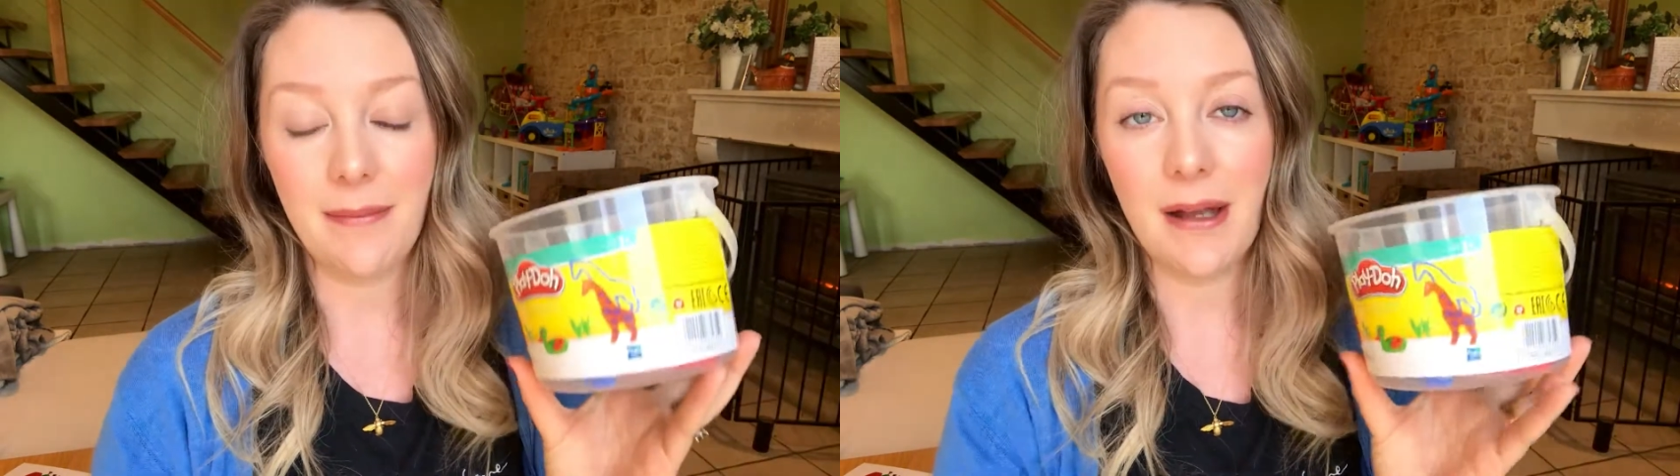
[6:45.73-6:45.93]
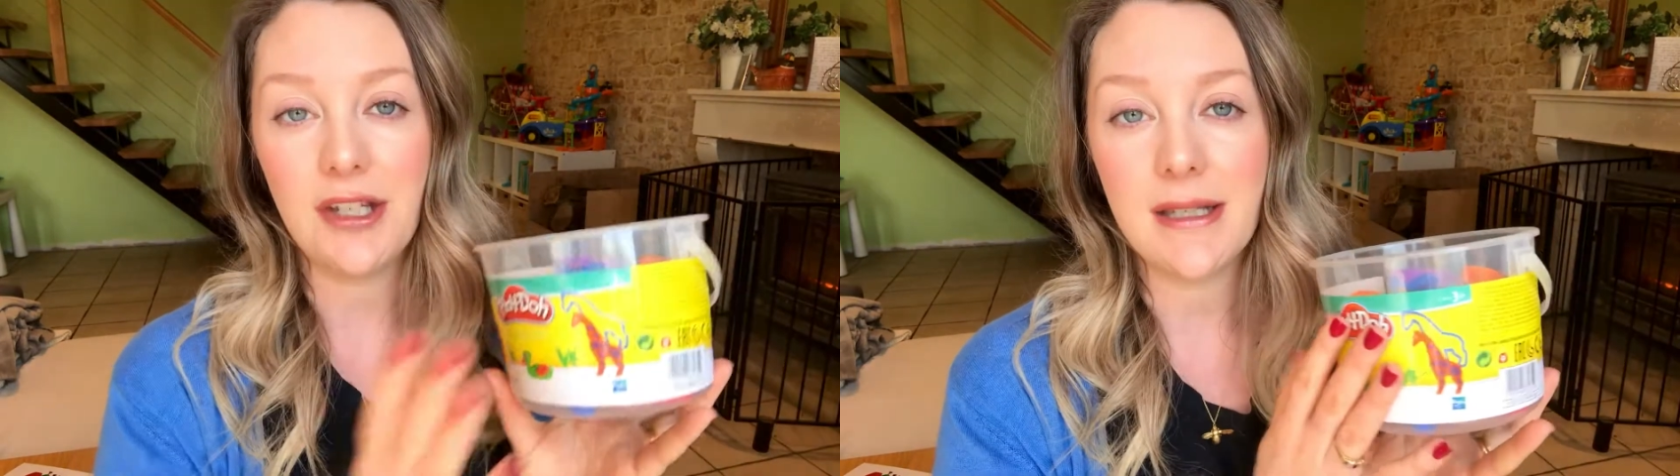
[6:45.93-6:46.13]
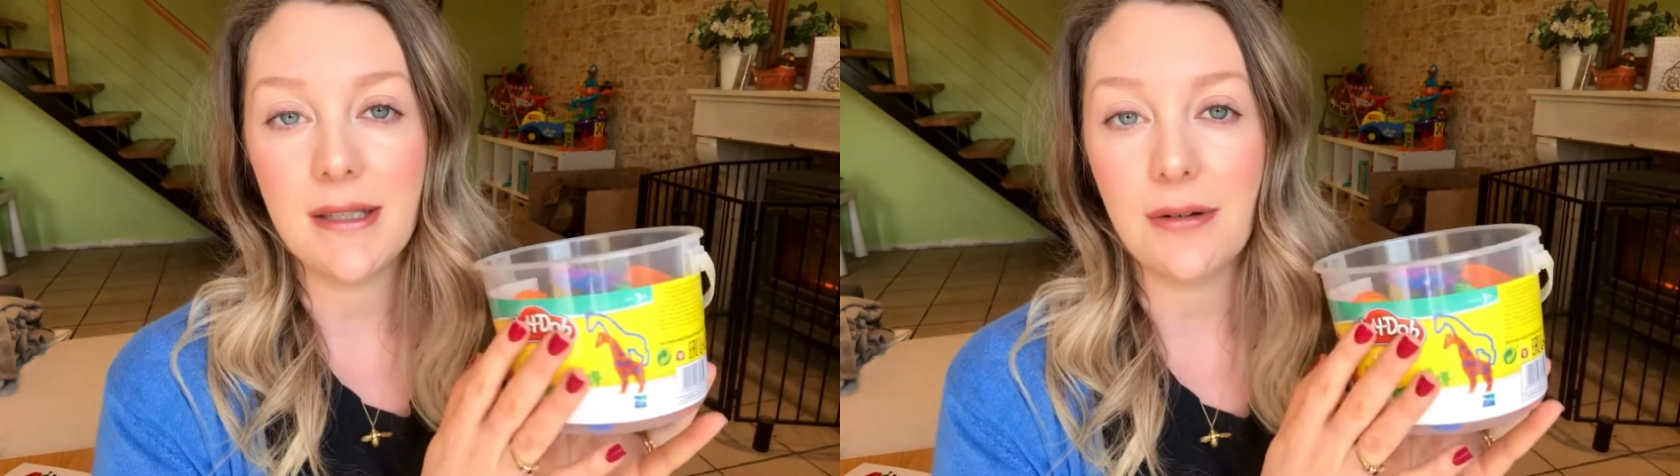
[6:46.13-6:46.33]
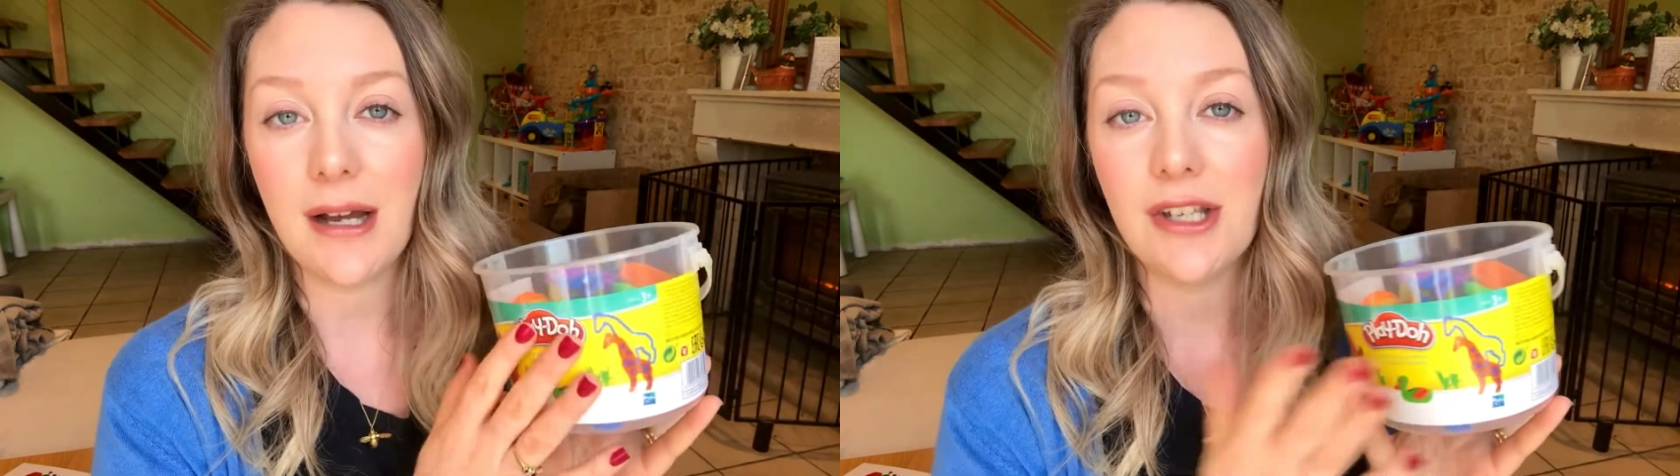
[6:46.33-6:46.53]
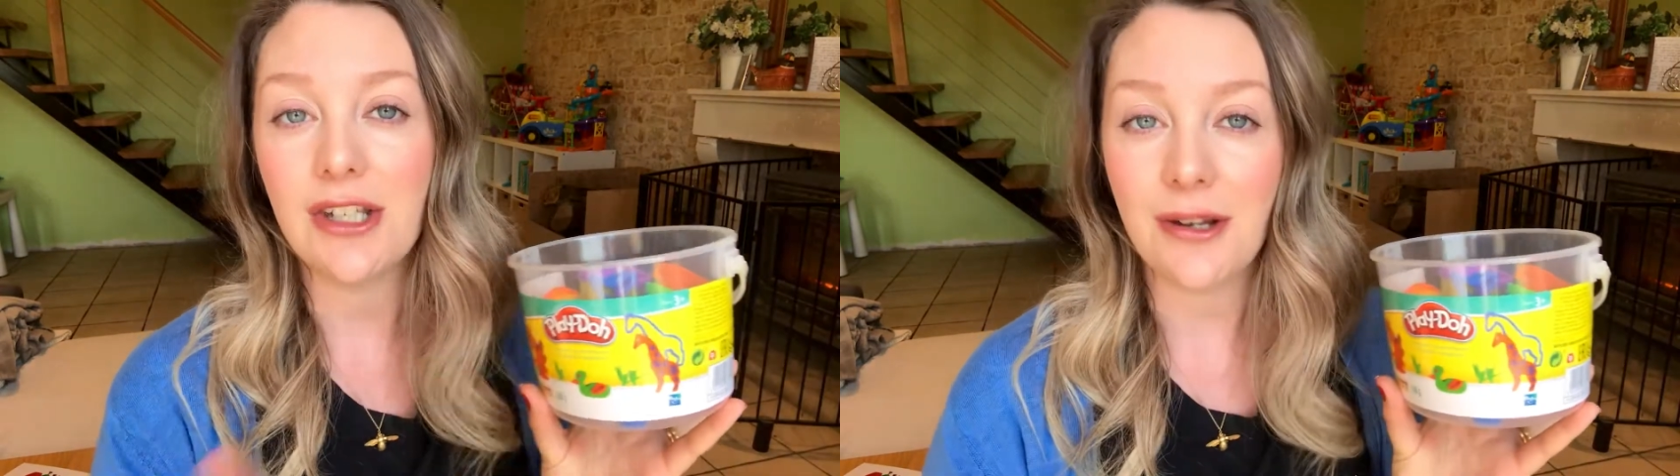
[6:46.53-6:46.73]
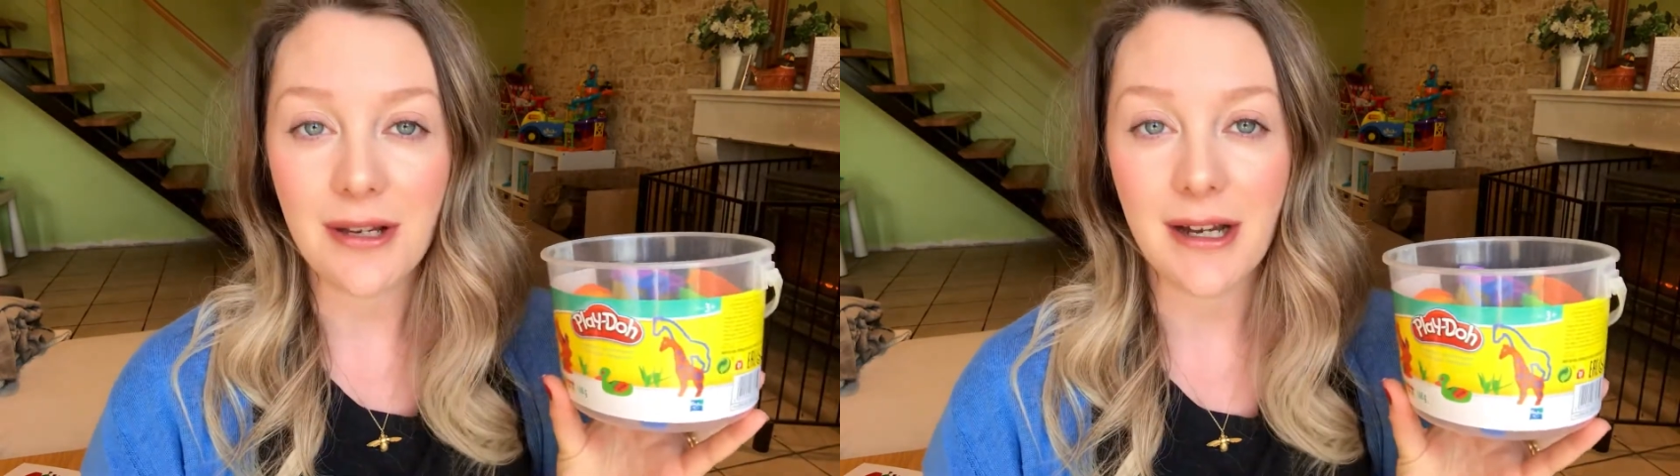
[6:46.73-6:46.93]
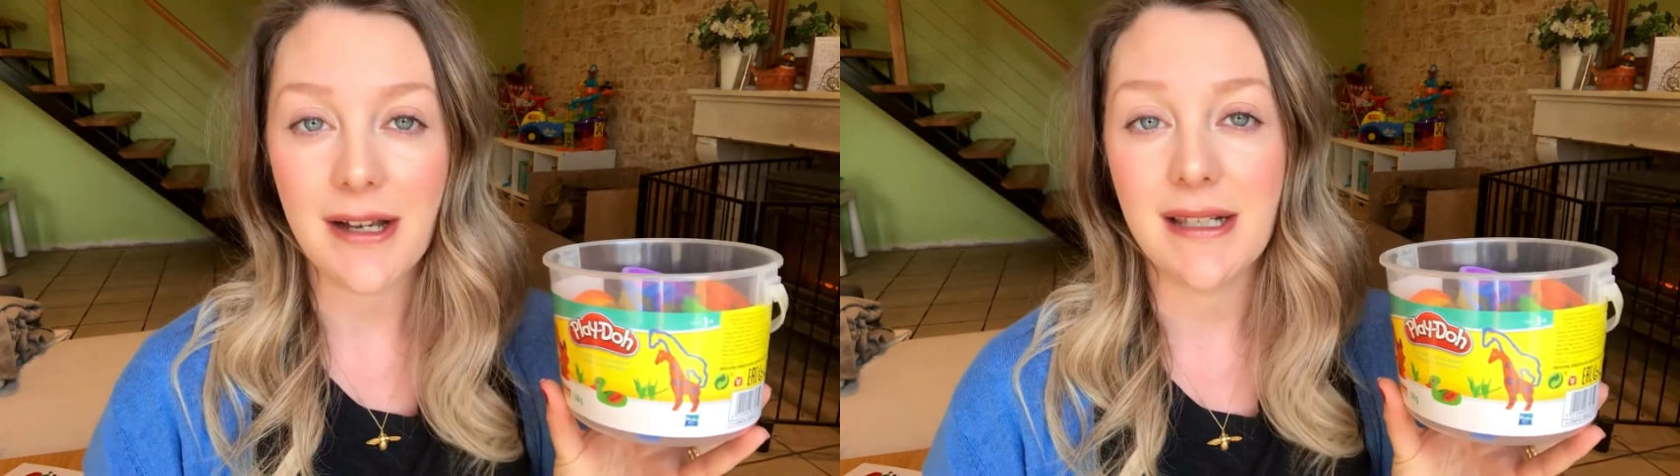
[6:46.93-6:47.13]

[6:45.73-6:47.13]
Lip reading: I just thought I'd show you guys.